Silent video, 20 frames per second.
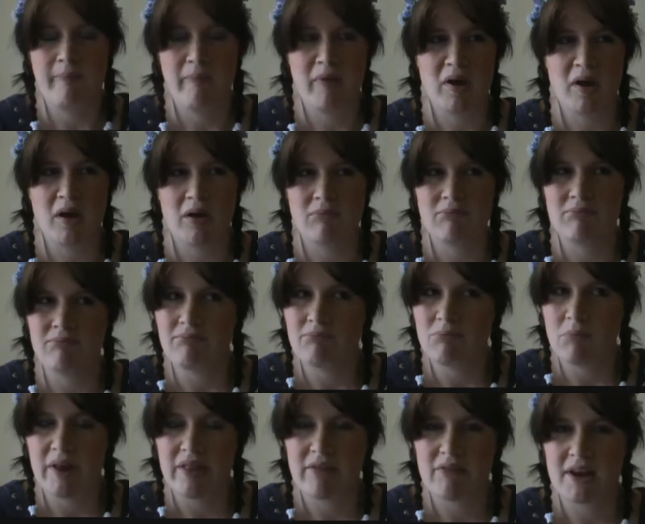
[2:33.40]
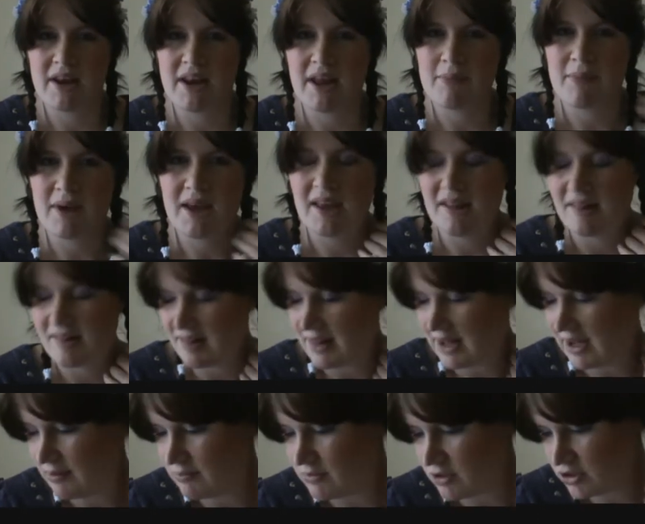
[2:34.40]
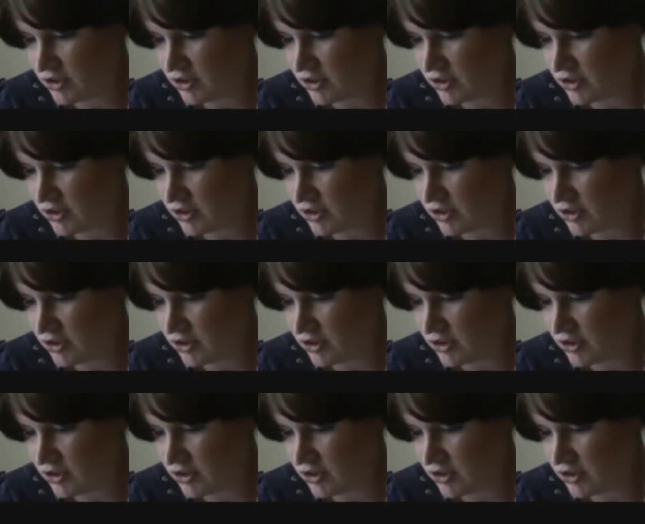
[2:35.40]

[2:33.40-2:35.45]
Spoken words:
but whether I'd name my kids that, I'm